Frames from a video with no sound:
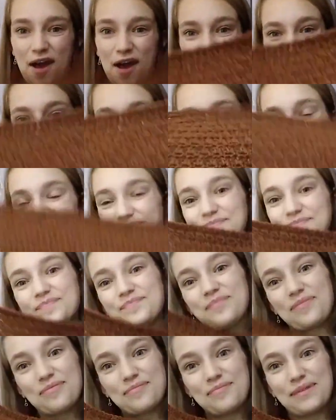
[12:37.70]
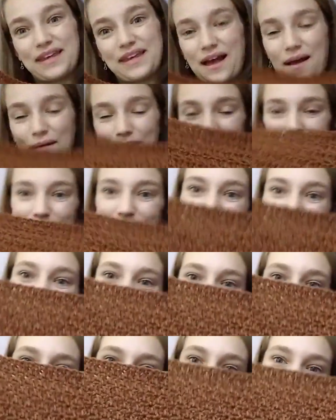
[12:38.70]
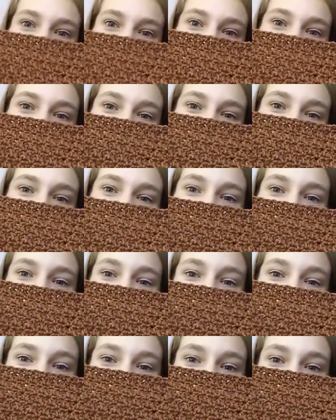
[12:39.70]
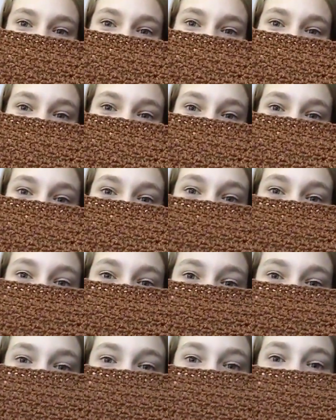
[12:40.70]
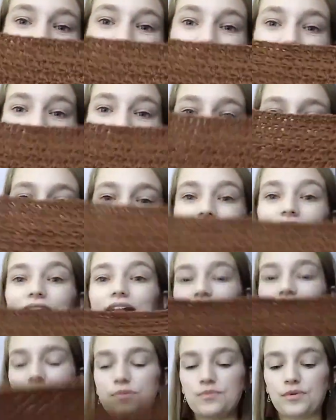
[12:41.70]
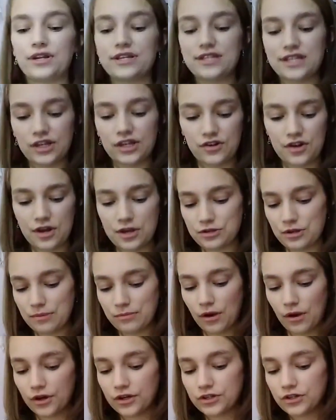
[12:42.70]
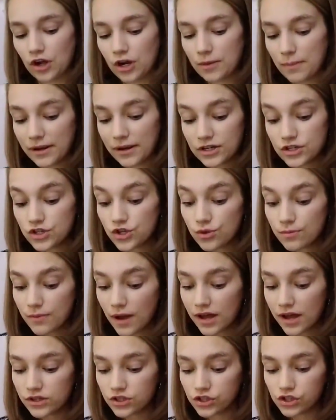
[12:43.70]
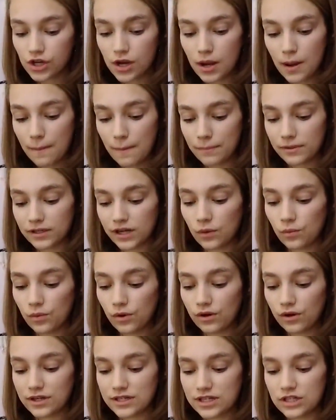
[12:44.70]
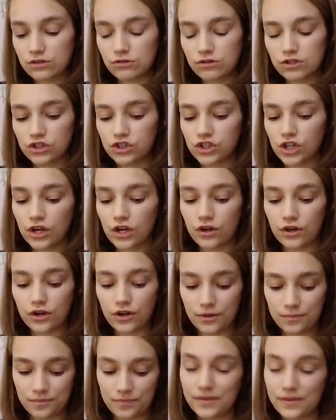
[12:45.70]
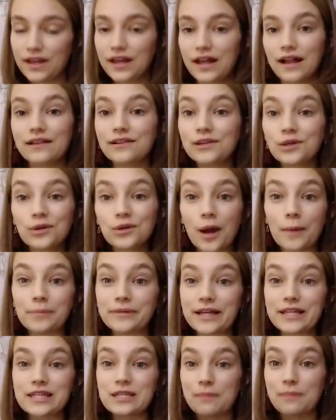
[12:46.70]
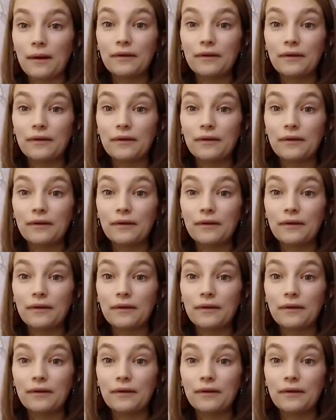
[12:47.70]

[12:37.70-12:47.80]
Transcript: um, but yeah, absolutely love this. Again, it is pretty secret, so I'm not going to talk about it too much, but I will continue to share little updates